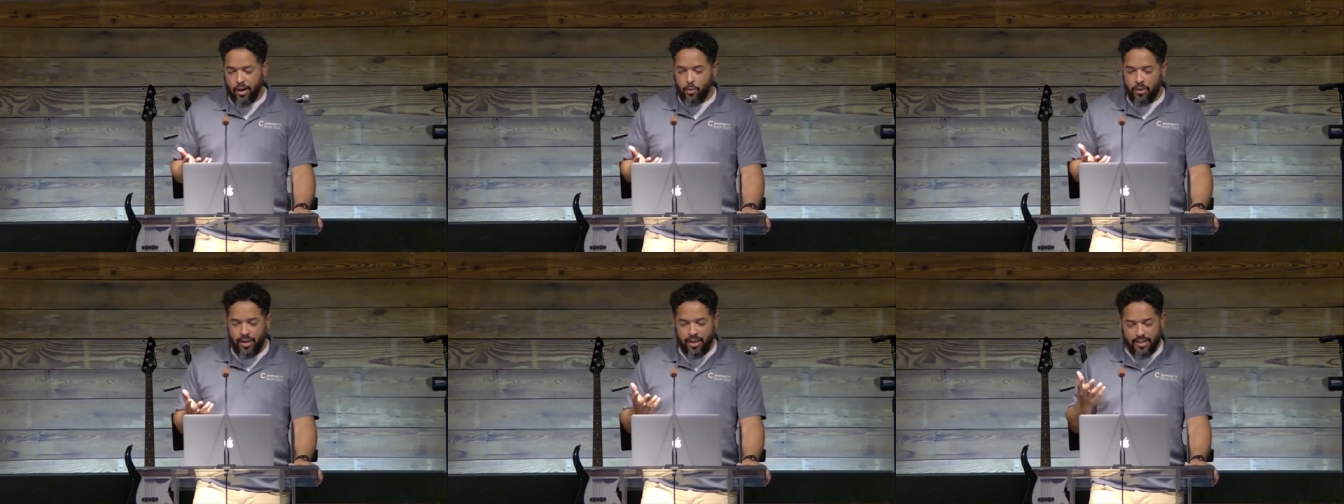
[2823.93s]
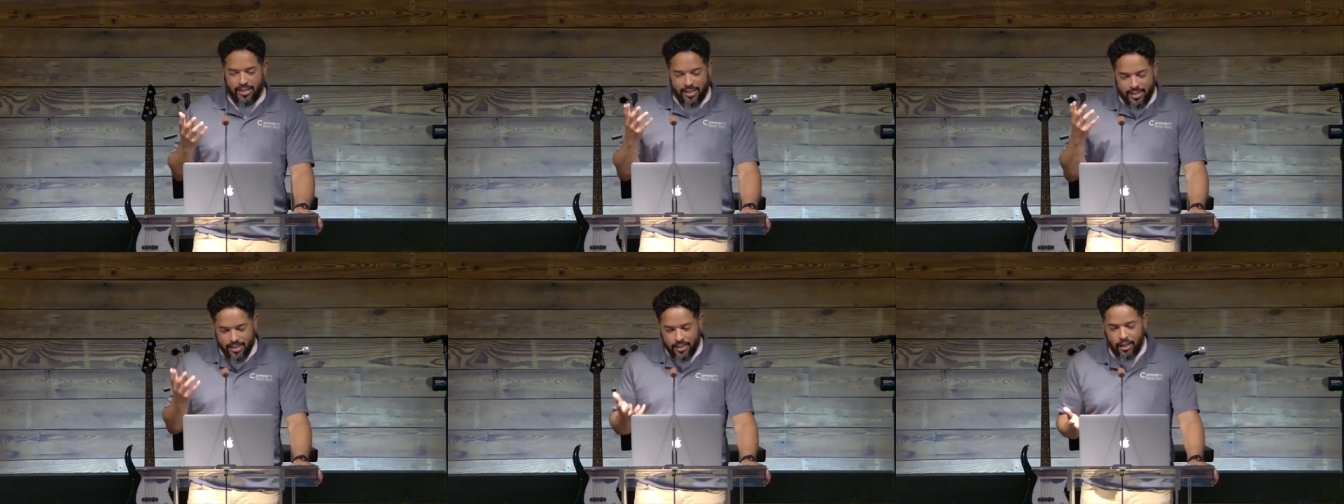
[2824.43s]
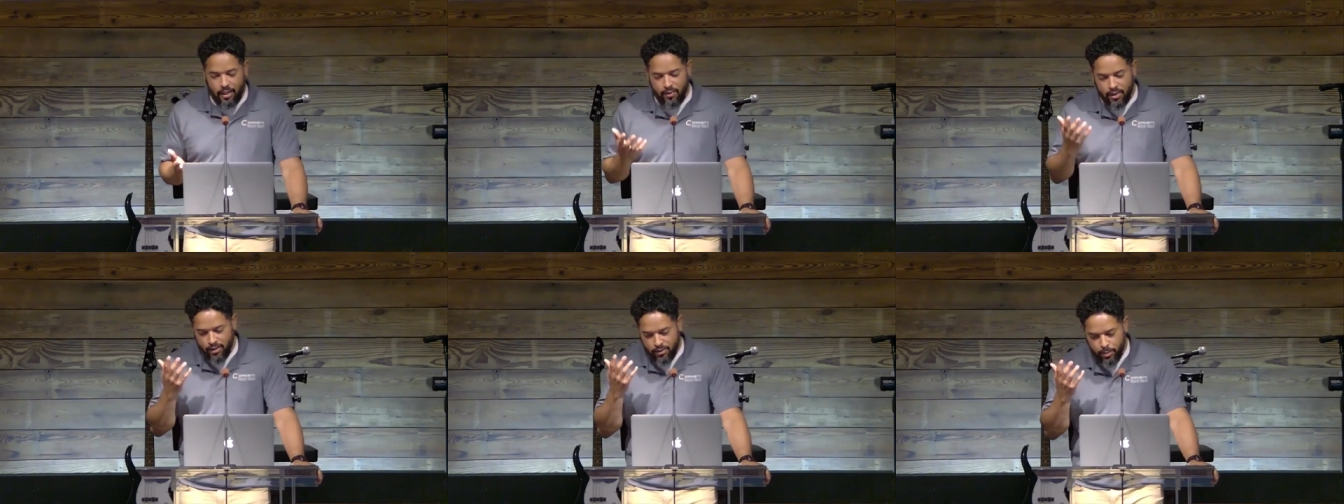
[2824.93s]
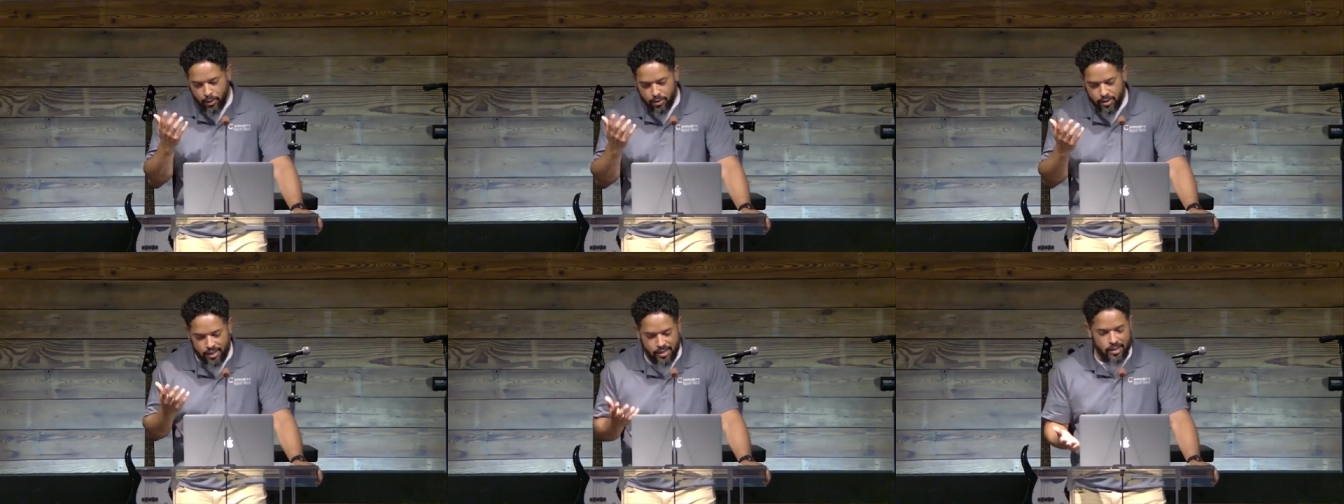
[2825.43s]
when it is conceived, gives birth
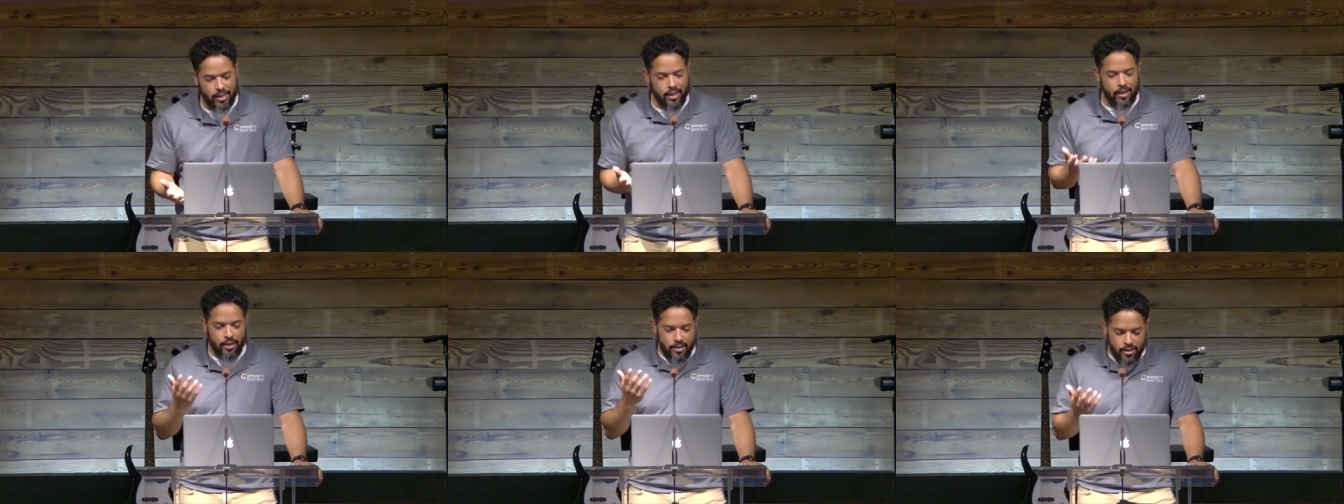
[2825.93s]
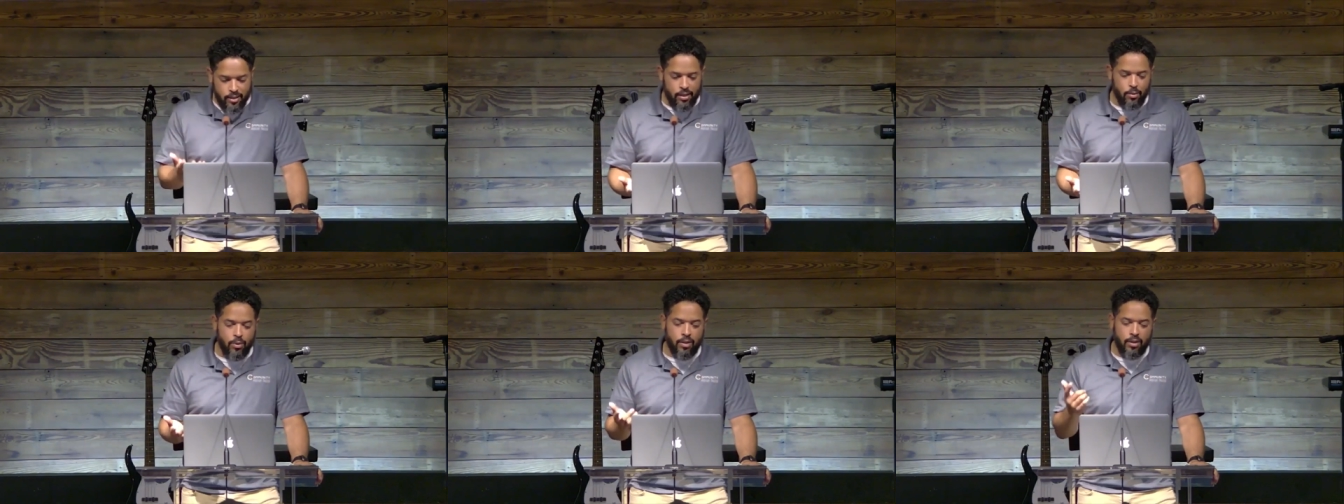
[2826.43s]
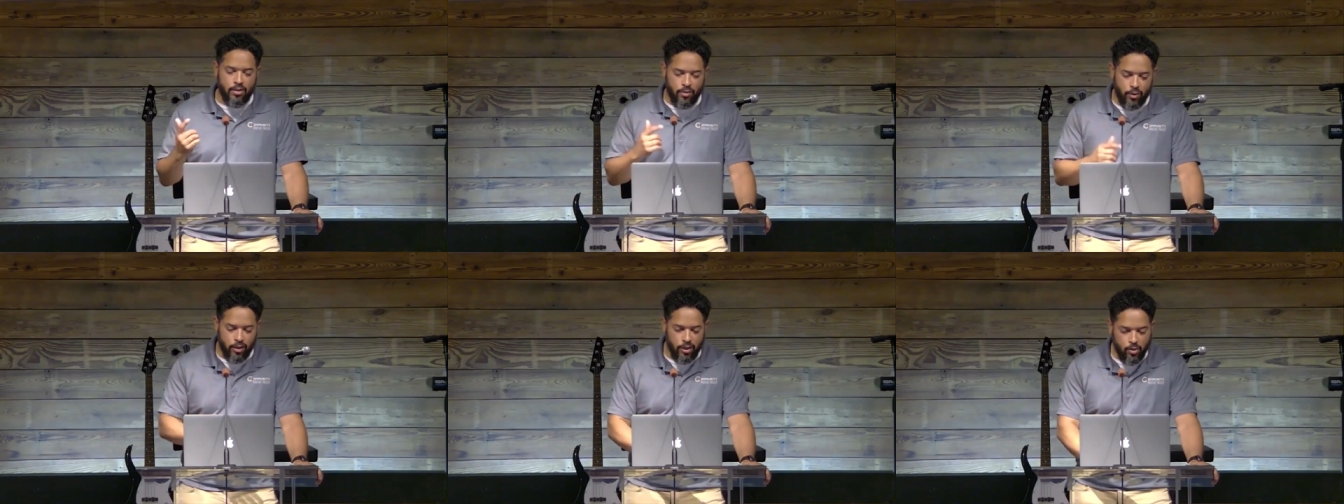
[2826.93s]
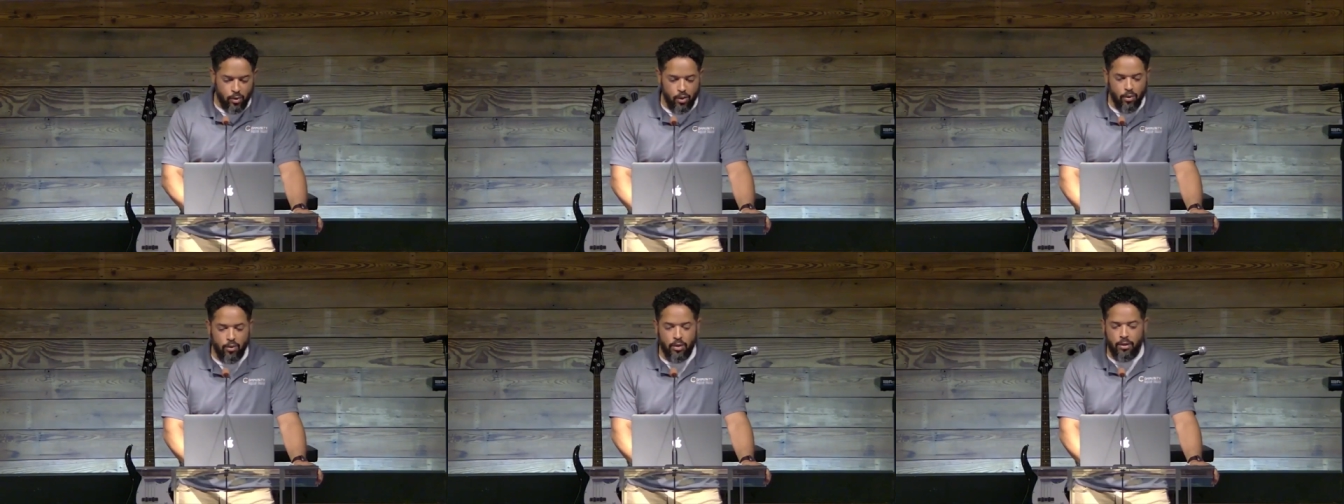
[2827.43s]
to sin, and sin, when it is fully
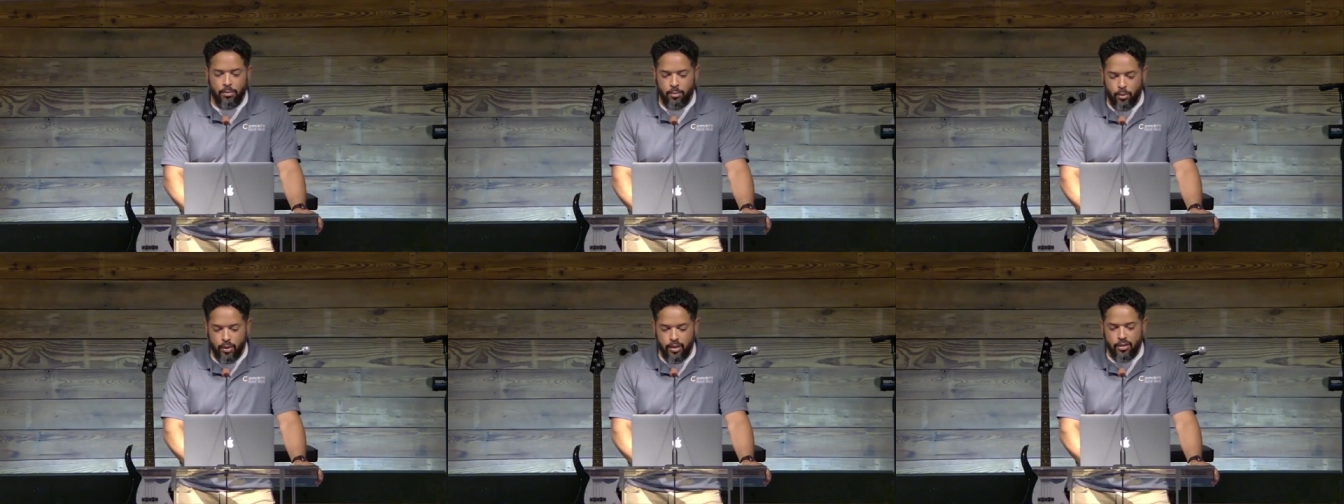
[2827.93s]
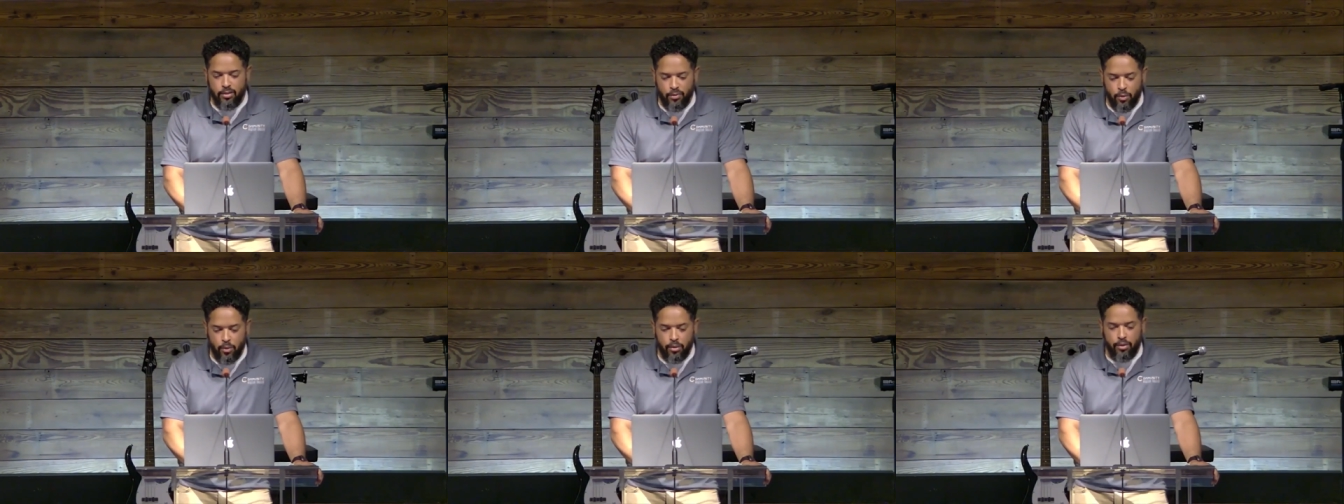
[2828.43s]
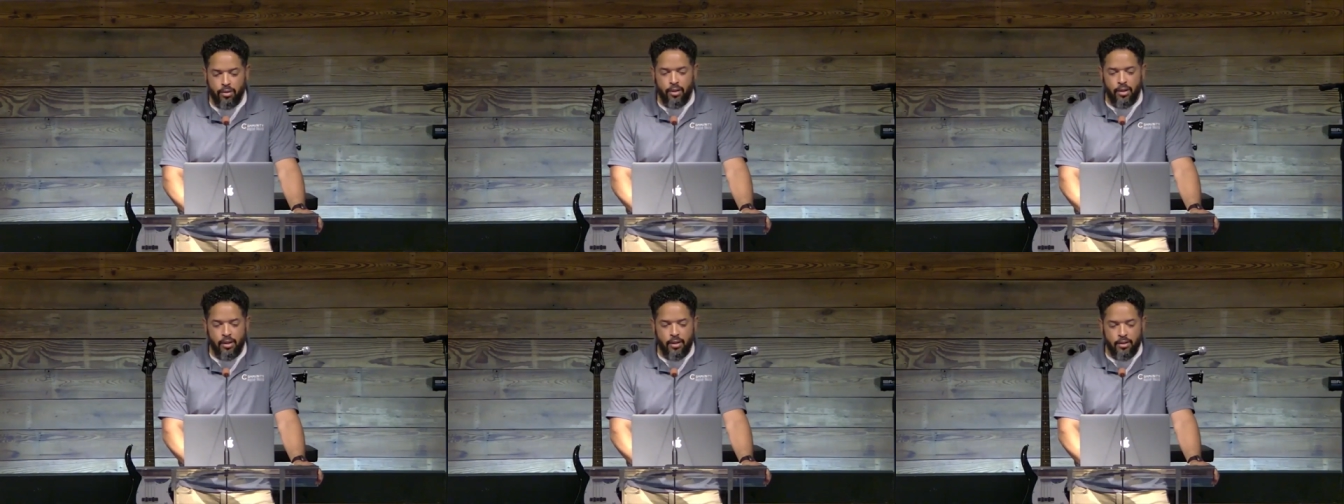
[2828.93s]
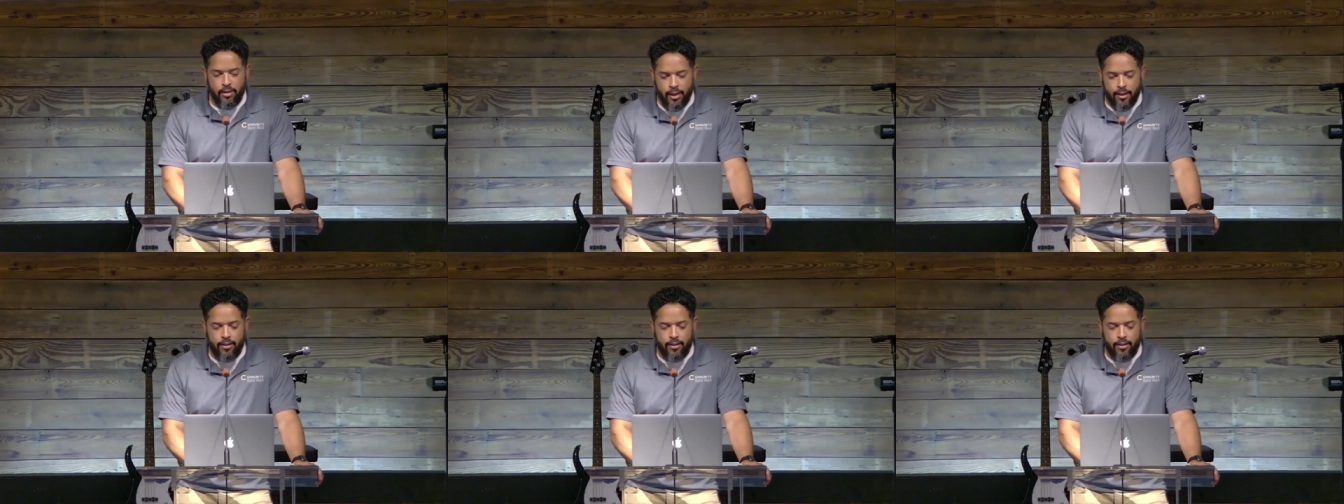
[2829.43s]
grown, brings forth death.